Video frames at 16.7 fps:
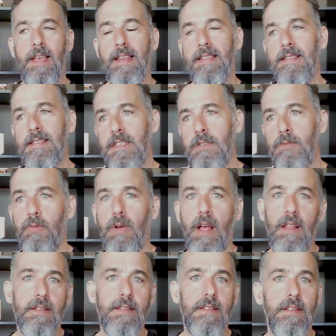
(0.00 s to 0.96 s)
And this is
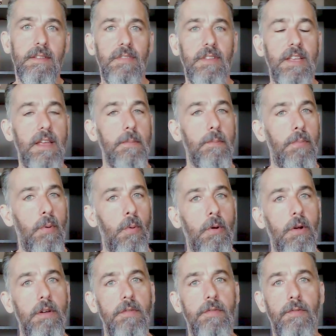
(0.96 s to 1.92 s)
relatively
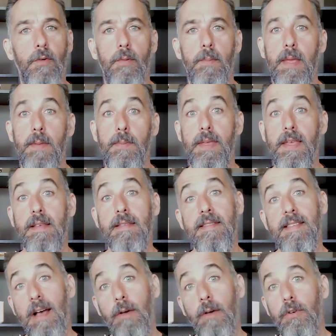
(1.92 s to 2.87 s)
important for maybe
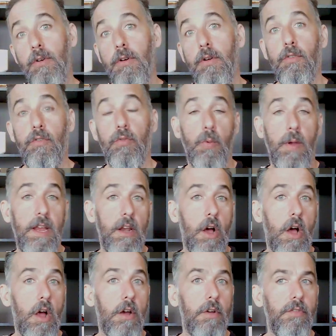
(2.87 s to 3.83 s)
sounders,
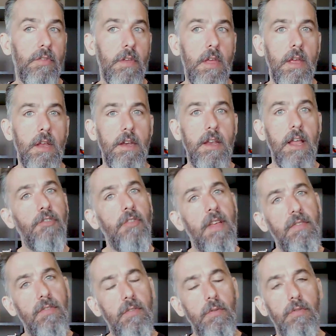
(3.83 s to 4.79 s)
radars, not
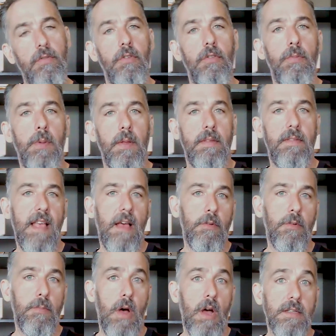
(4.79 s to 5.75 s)
transducers, but
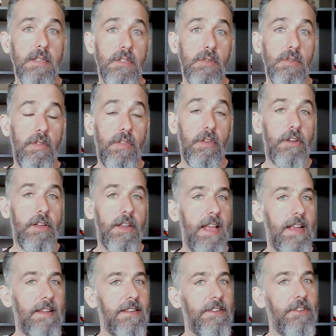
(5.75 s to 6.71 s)
sounder boxes which are
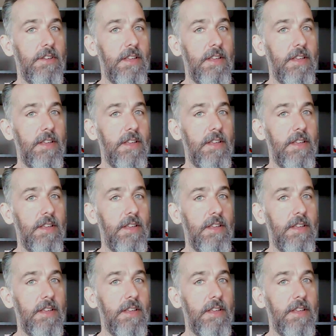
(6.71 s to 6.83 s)
connected to